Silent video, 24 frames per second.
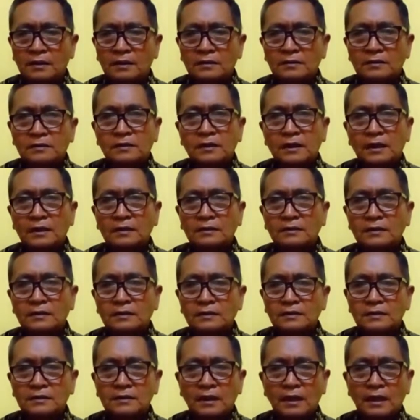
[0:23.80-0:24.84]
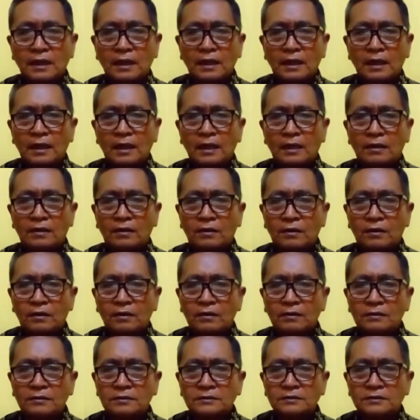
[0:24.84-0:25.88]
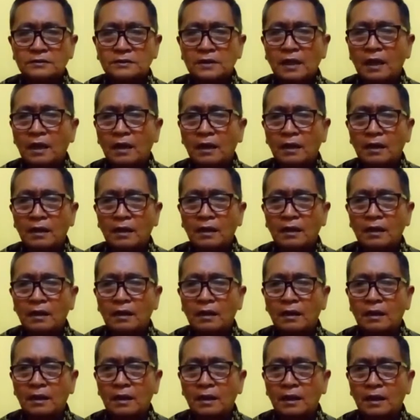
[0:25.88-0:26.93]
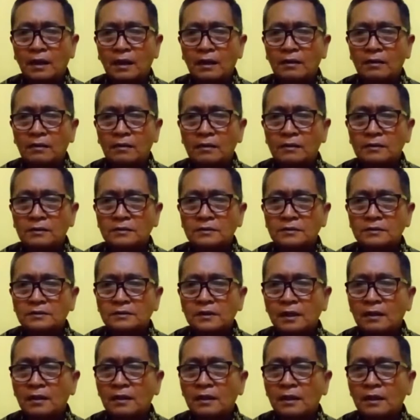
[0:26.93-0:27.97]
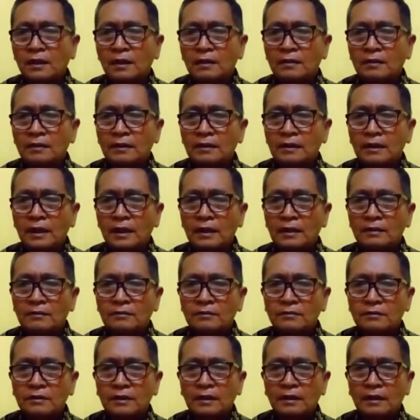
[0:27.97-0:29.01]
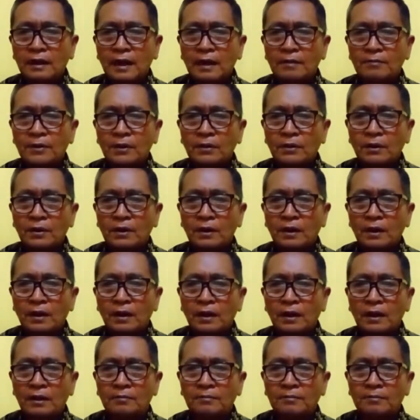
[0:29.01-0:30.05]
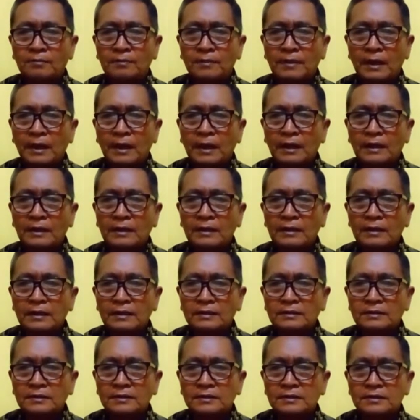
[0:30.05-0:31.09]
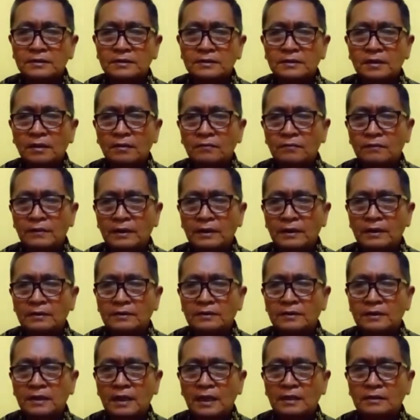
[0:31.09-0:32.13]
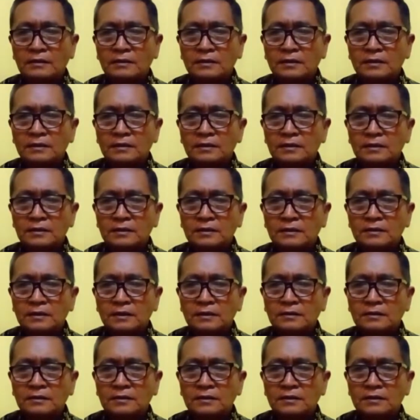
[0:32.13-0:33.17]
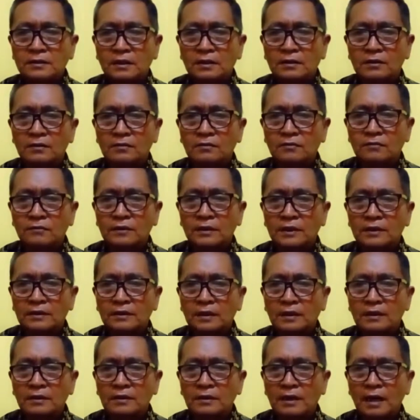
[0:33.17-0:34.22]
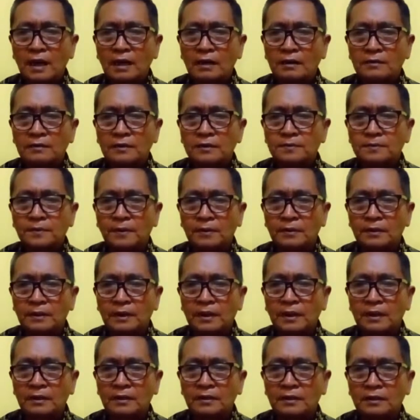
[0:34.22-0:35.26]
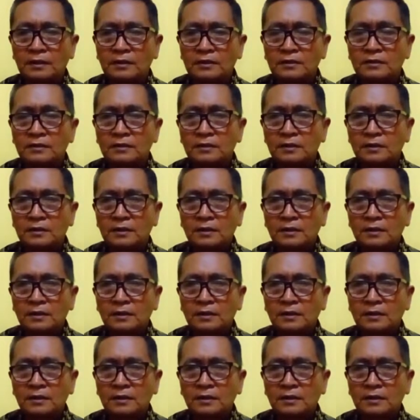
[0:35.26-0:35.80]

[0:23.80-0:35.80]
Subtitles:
Sentence errors are errors related to the grammar and mechanics within sentences in standard written and spoken English.